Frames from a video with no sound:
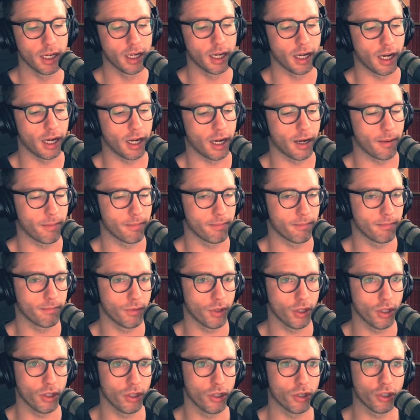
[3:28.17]

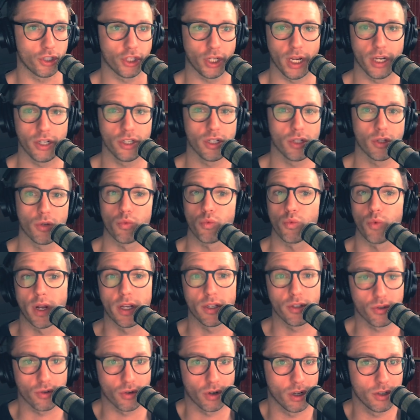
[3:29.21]
You're changing the
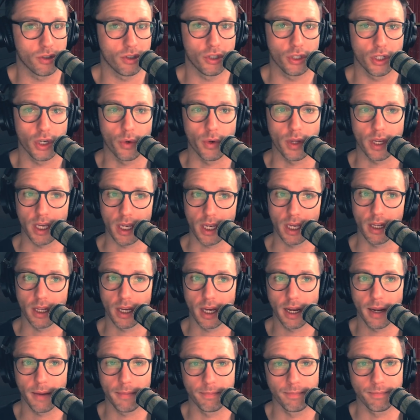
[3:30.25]
restaurants you go to eat
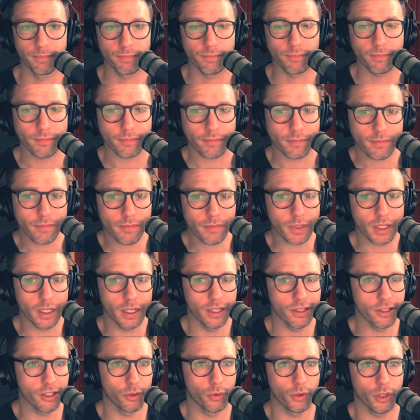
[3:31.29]
at.
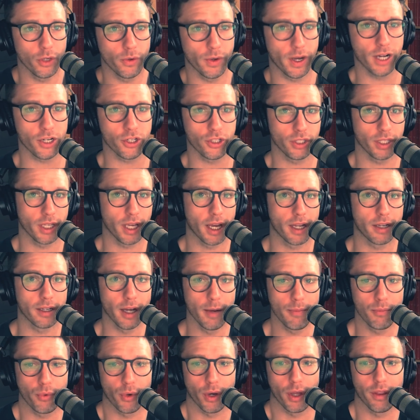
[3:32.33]
And so what you actually end
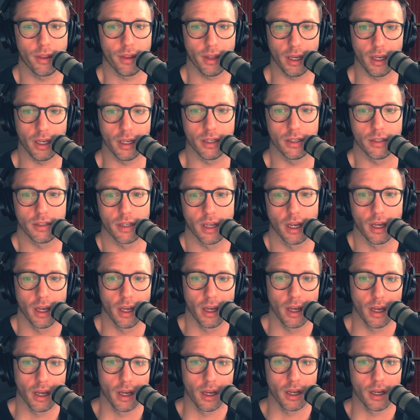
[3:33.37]
up with is
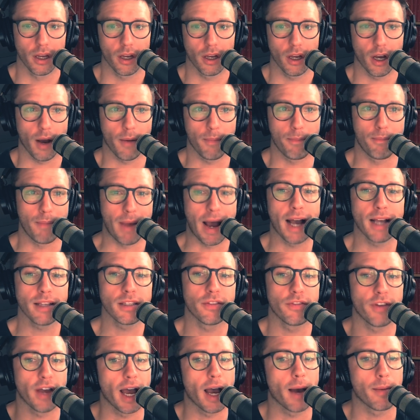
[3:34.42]
a
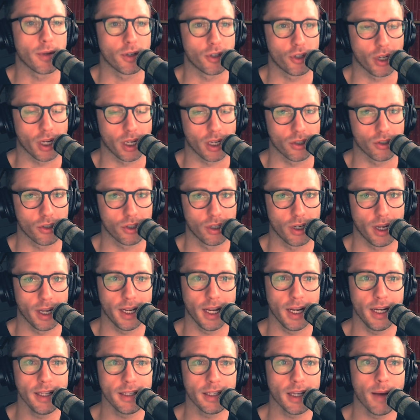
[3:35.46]
massive habit change.
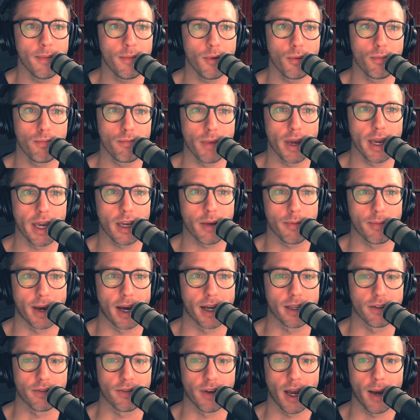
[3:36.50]
And anytime you make
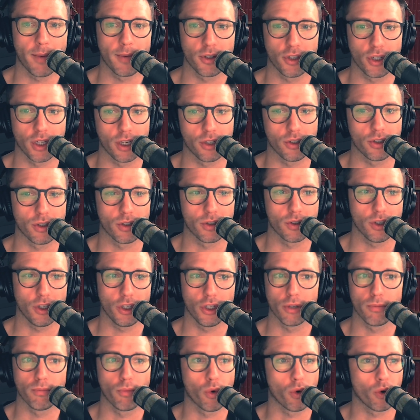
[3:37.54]
massive habit changes,
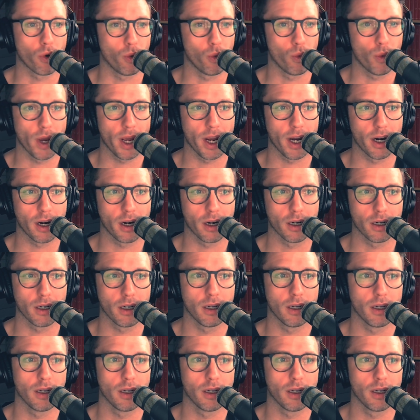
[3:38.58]
you're more aware,